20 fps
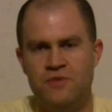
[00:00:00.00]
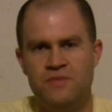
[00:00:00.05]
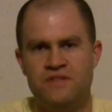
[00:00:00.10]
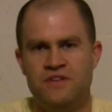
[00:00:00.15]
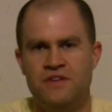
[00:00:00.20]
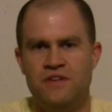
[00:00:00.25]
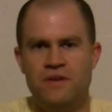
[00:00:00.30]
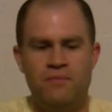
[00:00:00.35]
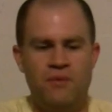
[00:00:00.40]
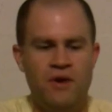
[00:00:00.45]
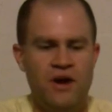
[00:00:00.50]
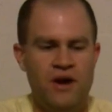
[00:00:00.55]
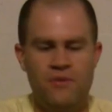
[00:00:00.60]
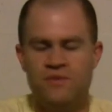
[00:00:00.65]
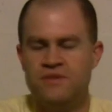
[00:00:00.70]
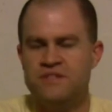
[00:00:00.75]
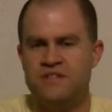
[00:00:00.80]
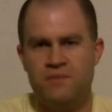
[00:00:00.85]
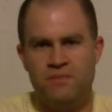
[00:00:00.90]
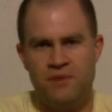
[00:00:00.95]
them until they break.
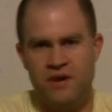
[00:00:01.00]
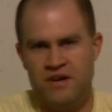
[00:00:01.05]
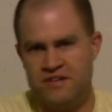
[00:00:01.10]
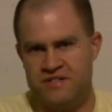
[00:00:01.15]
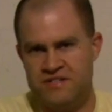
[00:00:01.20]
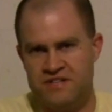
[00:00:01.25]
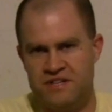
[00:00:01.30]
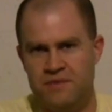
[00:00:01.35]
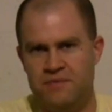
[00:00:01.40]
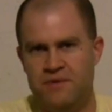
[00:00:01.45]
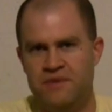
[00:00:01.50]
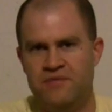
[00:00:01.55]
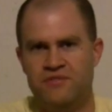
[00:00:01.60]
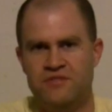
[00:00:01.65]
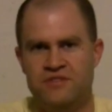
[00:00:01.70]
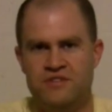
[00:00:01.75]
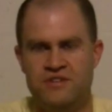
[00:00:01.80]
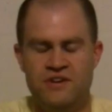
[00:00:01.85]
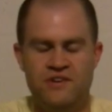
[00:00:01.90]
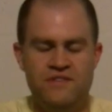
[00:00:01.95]
Once they break, you send them in
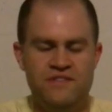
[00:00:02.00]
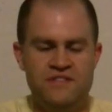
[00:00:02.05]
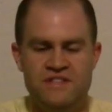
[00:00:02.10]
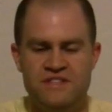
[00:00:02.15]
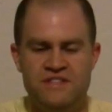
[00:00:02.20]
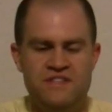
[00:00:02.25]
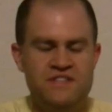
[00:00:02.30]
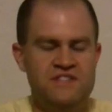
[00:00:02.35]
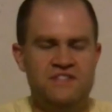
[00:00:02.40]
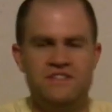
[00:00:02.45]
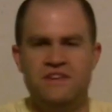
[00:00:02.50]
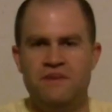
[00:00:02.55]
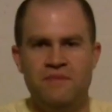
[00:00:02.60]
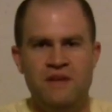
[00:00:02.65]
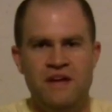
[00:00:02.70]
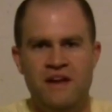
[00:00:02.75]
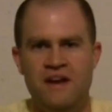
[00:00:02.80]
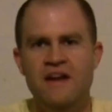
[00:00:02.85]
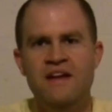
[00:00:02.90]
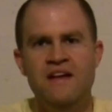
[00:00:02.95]
for service. This isn't something
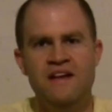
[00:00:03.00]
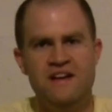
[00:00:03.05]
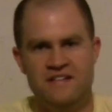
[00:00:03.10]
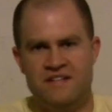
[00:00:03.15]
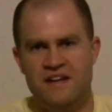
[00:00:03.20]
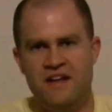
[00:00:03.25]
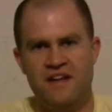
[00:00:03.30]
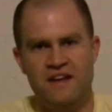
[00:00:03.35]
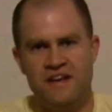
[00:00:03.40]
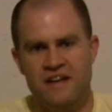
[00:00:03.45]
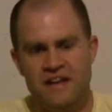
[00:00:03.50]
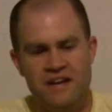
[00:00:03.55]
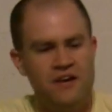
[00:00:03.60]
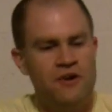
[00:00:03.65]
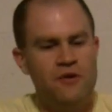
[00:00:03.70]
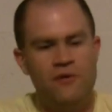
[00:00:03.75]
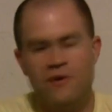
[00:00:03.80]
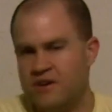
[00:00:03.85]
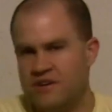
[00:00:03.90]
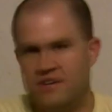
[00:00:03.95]
that, it's not like an
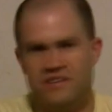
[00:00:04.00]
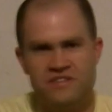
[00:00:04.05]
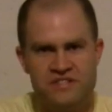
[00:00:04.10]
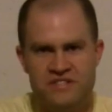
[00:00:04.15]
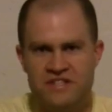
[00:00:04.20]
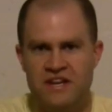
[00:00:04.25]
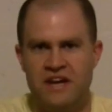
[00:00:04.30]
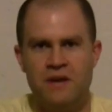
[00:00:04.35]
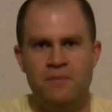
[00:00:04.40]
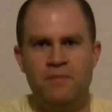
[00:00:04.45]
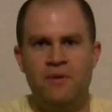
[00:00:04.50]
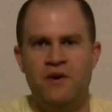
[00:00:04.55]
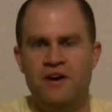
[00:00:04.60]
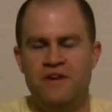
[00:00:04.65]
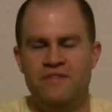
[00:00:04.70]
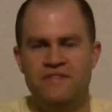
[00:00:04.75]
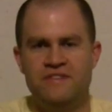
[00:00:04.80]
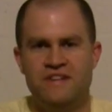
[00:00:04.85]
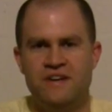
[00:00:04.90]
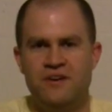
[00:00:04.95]
Eagle where you can just take it apart
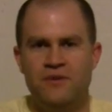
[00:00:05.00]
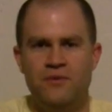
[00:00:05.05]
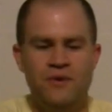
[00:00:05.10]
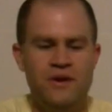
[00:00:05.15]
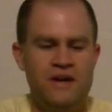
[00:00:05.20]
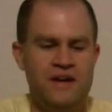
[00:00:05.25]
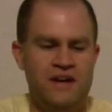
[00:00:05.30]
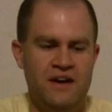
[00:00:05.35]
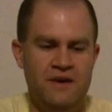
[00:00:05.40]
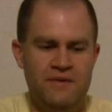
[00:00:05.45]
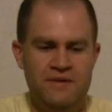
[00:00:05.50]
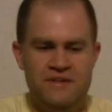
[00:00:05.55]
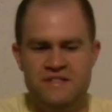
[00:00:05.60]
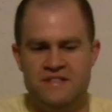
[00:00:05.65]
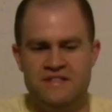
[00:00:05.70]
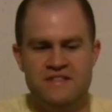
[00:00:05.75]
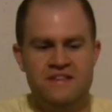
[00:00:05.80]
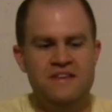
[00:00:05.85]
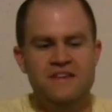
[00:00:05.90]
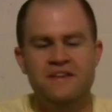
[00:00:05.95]
every single weekend. I mean, this
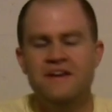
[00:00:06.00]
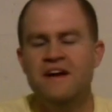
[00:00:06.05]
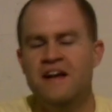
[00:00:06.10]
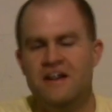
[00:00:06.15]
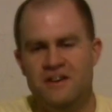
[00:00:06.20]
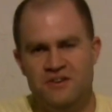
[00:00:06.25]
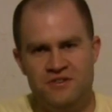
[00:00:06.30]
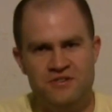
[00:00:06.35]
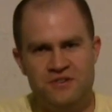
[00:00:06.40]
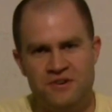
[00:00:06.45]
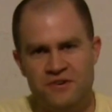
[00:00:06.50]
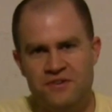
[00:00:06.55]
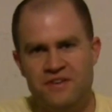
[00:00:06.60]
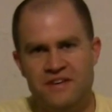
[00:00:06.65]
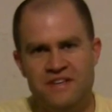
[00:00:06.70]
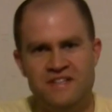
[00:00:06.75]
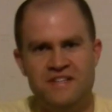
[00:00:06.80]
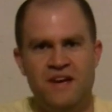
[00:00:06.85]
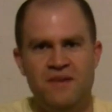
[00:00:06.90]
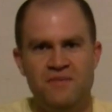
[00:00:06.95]
is, you screw
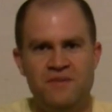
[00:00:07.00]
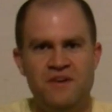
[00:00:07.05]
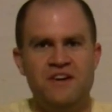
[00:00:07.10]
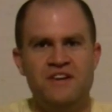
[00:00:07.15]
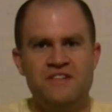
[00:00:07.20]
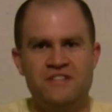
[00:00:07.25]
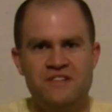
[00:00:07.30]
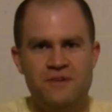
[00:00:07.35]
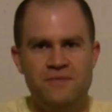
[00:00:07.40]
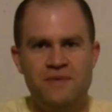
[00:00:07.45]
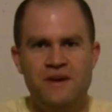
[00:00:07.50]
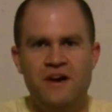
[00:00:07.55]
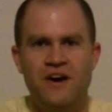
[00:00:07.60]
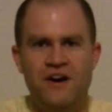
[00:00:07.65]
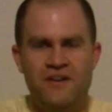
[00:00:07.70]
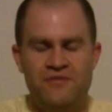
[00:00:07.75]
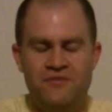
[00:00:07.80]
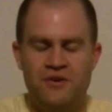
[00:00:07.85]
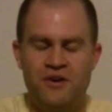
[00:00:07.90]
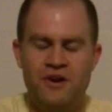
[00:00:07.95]
this up, your gun's going to be
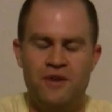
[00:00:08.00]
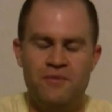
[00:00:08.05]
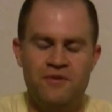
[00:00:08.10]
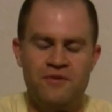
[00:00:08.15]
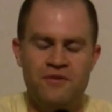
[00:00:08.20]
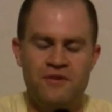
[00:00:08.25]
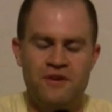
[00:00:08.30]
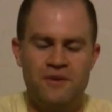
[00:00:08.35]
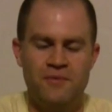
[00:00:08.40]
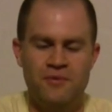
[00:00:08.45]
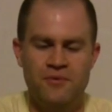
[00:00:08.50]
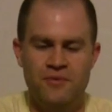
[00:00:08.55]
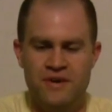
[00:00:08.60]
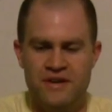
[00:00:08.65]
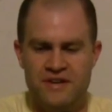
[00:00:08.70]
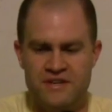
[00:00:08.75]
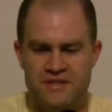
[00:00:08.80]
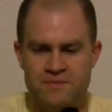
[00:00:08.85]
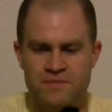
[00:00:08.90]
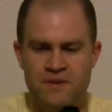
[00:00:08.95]
gone for a couple
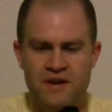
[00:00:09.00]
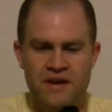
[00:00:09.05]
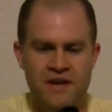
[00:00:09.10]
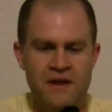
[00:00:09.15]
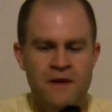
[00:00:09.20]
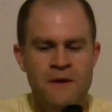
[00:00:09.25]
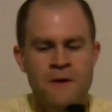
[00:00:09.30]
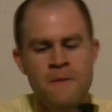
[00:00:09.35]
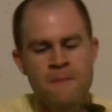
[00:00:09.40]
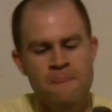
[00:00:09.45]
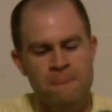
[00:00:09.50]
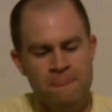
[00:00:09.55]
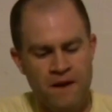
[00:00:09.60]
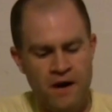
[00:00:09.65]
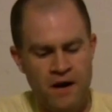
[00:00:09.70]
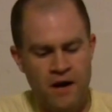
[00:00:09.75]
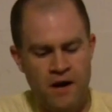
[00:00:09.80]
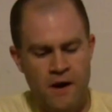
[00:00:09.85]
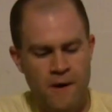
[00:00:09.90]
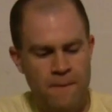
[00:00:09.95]
weeks. But
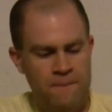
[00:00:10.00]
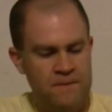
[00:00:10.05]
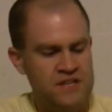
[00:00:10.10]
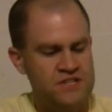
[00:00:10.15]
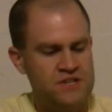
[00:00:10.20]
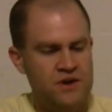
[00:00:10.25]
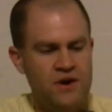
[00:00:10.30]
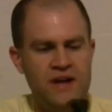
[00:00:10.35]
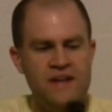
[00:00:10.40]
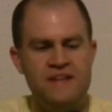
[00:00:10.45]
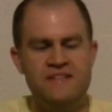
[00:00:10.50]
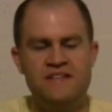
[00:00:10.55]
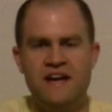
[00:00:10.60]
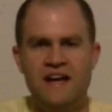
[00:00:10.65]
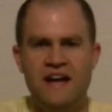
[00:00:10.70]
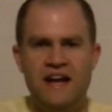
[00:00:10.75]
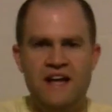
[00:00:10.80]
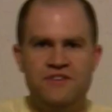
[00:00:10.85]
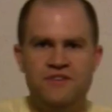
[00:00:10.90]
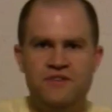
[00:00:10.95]
let's go ahead and take
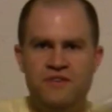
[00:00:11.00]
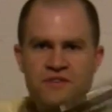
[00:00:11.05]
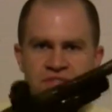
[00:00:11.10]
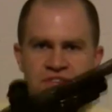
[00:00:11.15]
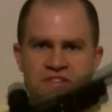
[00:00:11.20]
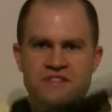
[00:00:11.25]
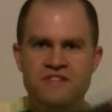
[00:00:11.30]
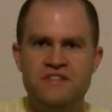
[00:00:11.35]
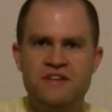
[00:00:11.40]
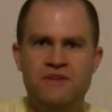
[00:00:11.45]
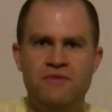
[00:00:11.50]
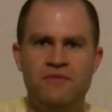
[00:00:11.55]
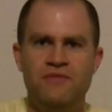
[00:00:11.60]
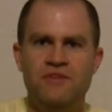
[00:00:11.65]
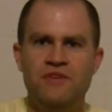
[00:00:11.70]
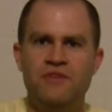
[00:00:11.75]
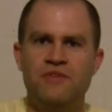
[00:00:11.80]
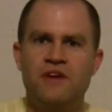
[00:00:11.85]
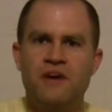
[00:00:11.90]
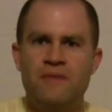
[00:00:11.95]
it out and do the efficiency
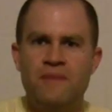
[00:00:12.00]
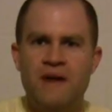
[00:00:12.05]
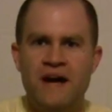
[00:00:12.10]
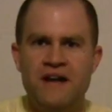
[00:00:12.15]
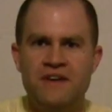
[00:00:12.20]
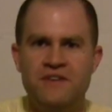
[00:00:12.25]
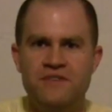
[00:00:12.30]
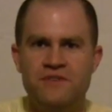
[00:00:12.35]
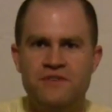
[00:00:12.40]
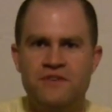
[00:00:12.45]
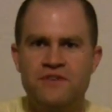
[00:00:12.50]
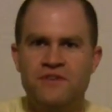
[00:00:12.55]
review and come back and do the